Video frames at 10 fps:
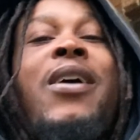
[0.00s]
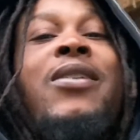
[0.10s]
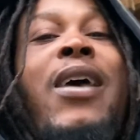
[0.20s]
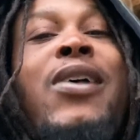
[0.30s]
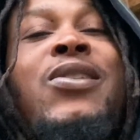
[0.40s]
of
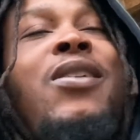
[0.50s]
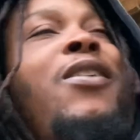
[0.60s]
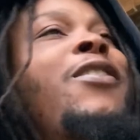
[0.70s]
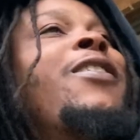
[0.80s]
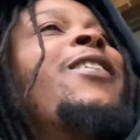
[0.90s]

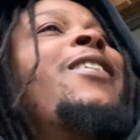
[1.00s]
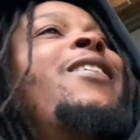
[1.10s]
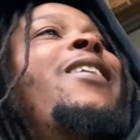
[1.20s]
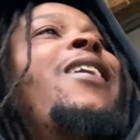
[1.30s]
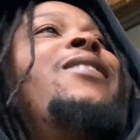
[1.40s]
destiny,
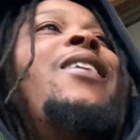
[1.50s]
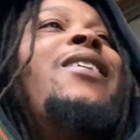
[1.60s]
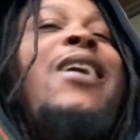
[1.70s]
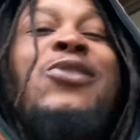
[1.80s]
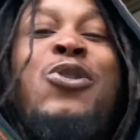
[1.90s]
and
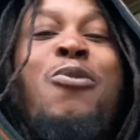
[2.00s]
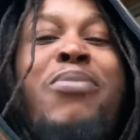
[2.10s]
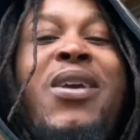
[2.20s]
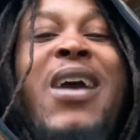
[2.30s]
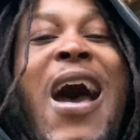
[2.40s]
then that's your
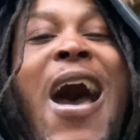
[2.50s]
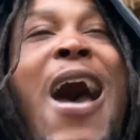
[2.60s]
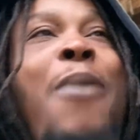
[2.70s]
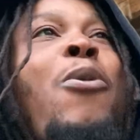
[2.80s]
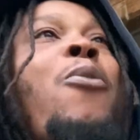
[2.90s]
big
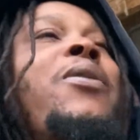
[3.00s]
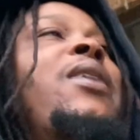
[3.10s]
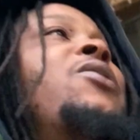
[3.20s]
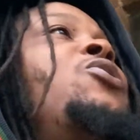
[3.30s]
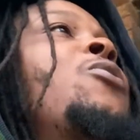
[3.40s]
aha moment.
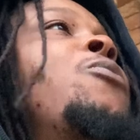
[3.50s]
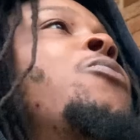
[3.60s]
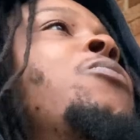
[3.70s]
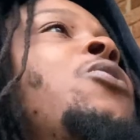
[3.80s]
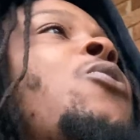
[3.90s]
That's
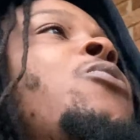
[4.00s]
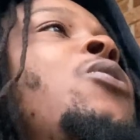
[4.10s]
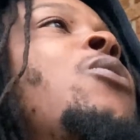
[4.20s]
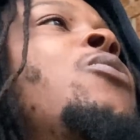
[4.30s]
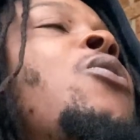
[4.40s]
your
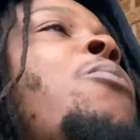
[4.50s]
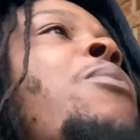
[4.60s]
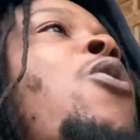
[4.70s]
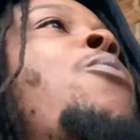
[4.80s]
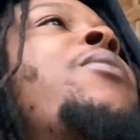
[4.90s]

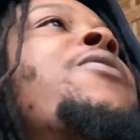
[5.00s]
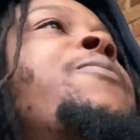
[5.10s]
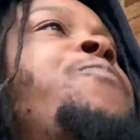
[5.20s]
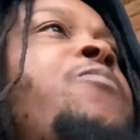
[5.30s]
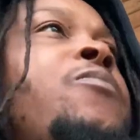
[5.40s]
moment
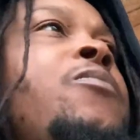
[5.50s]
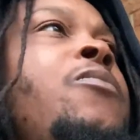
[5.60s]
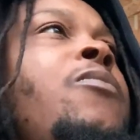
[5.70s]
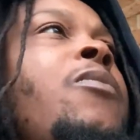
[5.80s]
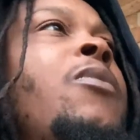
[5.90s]

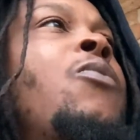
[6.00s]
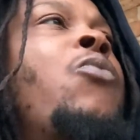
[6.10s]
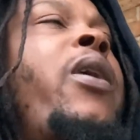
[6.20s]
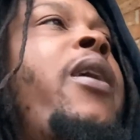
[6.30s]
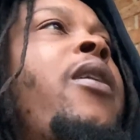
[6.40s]

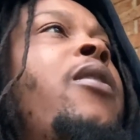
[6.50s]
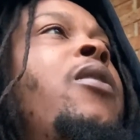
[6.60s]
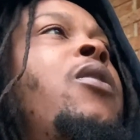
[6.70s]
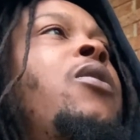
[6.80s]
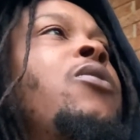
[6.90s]
where
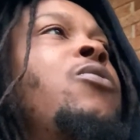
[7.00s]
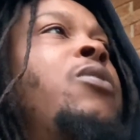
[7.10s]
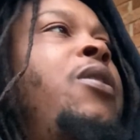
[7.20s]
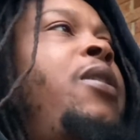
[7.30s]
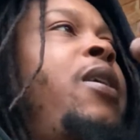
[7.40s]
you
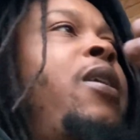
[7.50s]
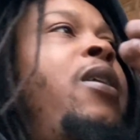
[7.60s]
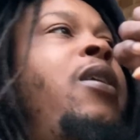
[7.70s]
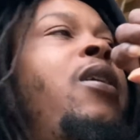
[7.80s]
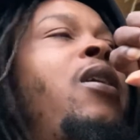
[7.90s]
look at
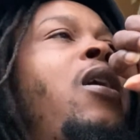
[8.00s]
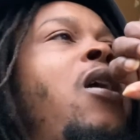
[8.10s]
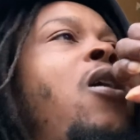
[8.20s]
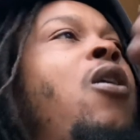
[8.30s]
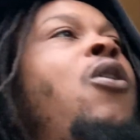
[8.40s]

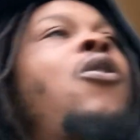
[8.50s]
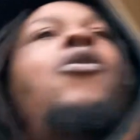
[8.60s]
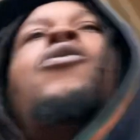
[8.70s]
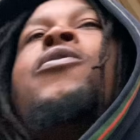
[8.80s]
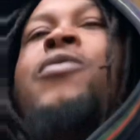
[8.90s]

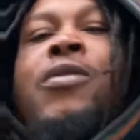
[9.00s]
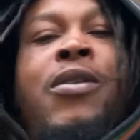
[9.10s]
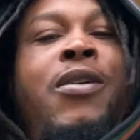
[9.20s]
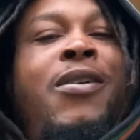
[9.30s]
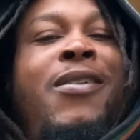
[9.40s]
all
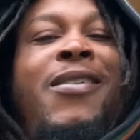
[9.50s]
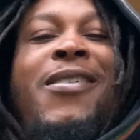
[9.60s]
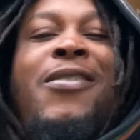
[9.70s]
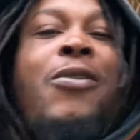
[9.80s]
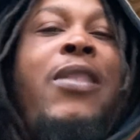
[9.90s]

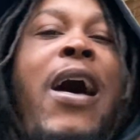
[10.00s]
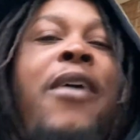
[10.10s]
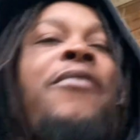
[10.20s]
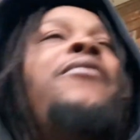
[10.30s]
your life